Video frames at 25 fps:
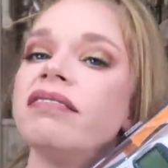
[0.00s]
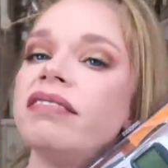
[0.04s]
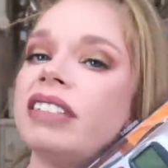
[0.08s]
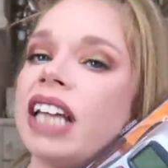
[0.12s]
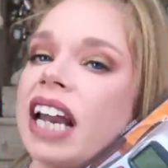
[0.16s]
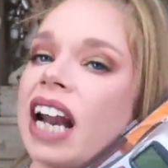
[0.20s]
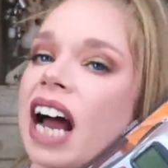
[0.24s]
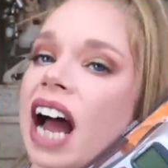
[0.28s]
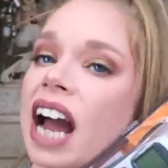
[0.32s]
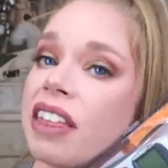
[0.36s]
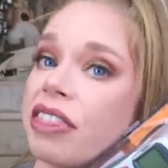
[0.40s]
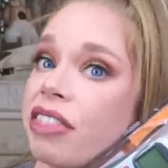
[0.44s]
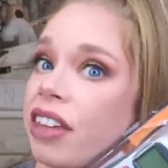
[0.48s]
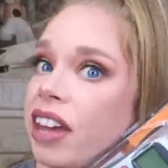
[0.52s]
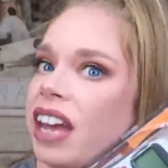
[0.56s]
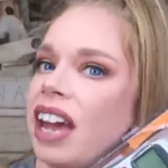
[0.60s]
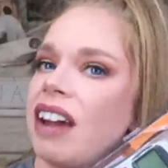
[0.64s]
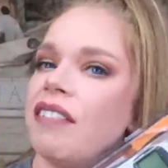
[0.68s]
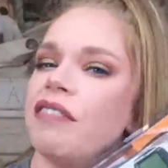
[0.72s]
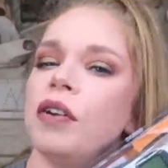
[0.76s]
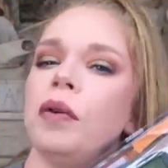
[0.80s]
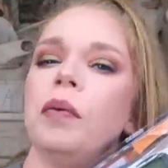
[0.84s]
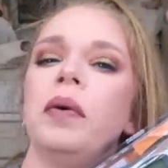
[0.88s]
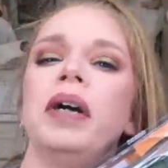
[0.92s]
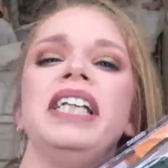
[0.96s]
that I think
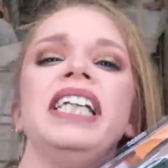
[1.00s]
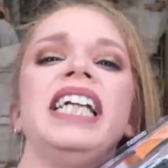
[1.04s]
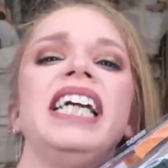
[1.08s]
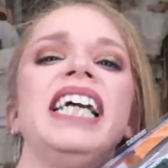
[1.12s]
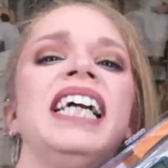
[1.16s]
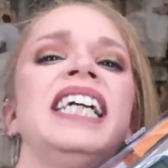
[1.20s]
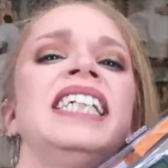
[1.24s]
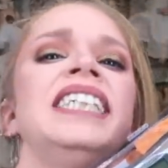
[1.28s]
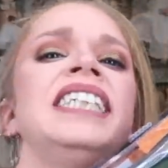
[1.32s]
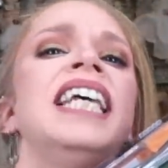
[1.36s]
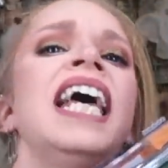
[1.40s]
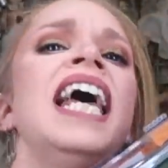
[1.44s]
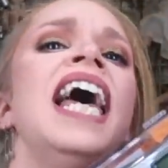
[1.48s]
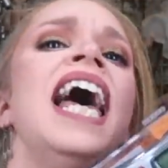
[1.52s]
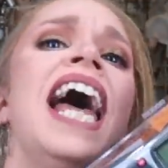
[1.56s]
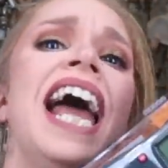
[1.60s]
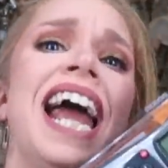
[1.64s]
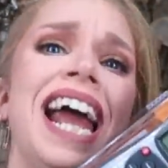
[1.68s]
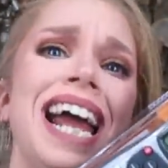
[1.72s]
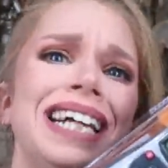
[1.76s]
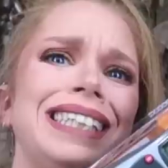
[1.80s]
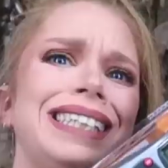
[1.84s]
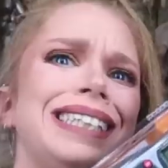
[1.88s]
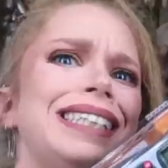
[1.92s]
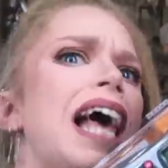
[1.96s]
everyone needs.
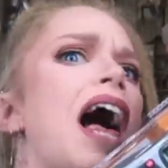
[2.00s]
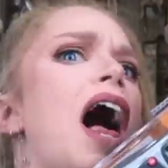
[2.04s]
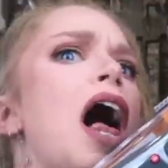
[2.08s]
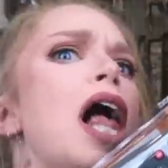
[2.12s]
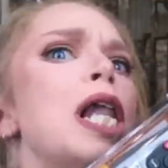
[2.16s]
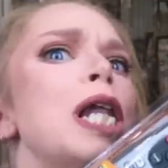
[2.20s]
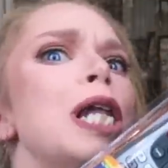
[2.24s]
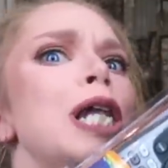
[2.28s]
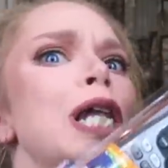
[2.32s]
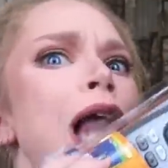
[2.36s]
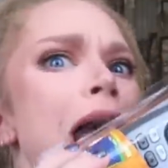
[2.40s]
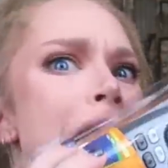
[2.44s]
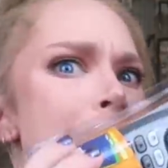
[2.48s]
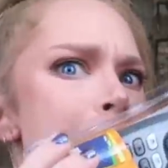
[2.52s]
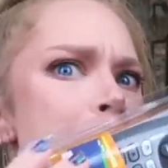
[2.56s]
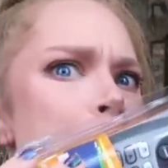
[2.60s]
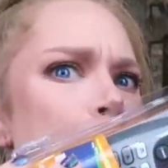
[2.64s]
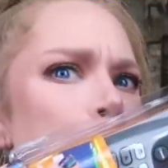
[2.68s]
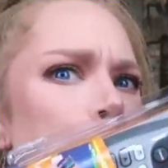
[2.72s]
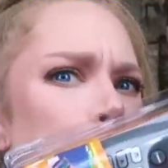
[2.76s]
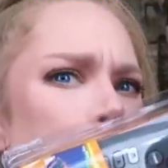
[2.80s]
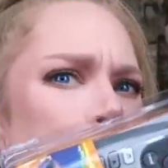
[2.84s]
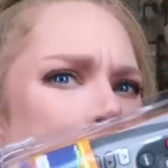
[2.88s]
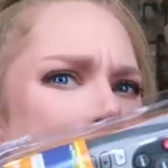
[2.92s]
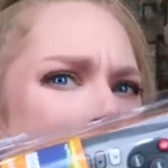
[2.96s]
It's a label